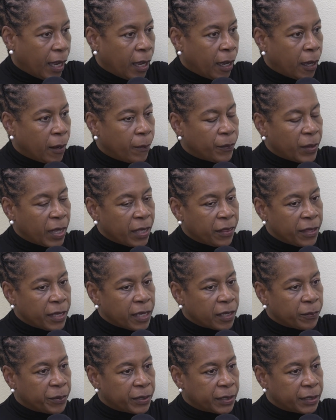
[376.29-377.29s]
I think
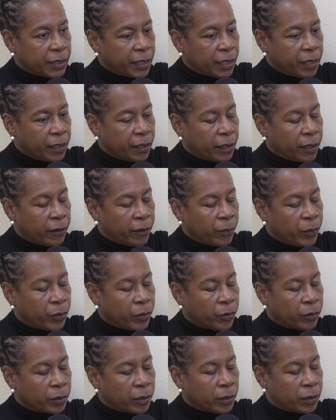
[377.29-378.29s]
a particular
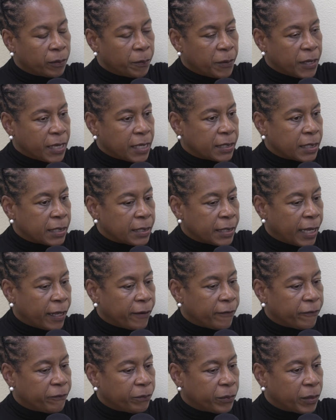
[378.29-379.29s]
important piece is
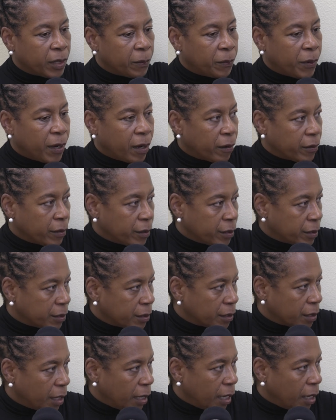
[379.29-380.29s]
that the
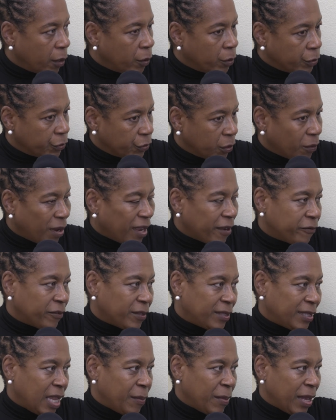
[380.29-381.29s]
partners also have the
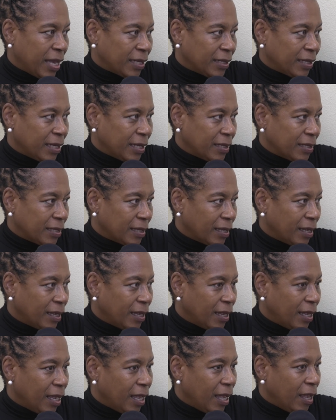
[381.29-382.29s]
same access,
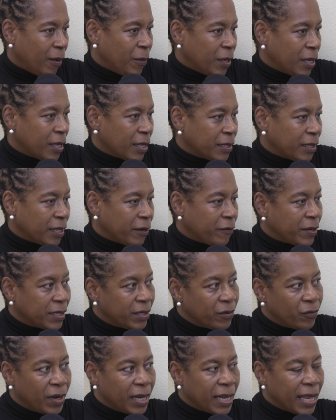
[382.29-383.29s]
because there
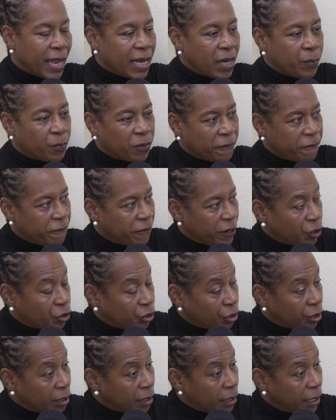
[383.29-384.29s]
isn't really any
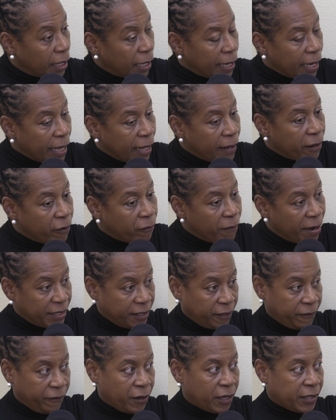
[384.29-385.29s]
provision in the
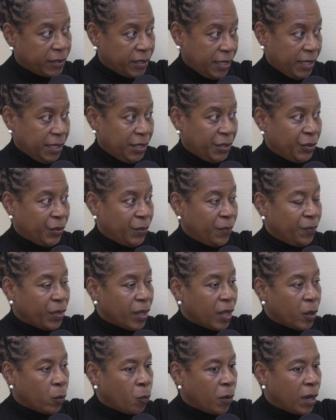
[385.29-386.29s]
rest of our system
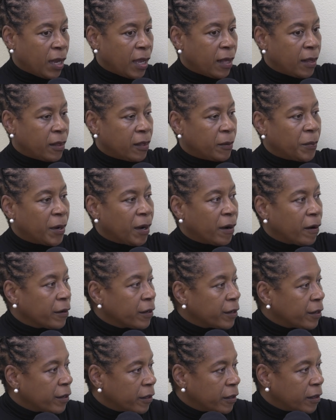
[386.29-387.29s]
where the
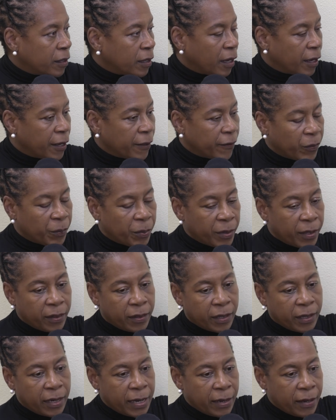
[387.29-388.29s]
partner, the
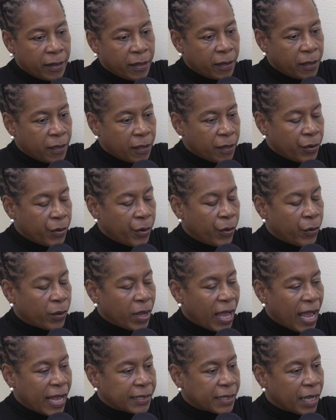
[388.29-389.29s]
husband,
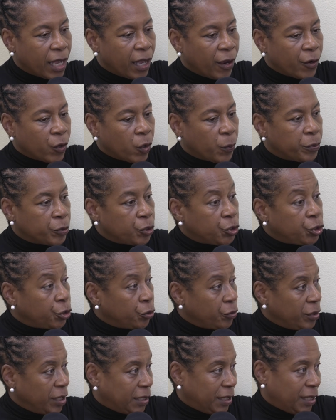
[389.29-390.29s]
has an
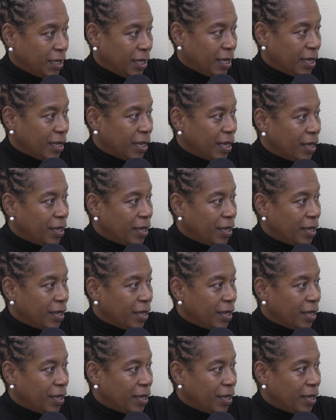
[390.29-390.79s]
opportunity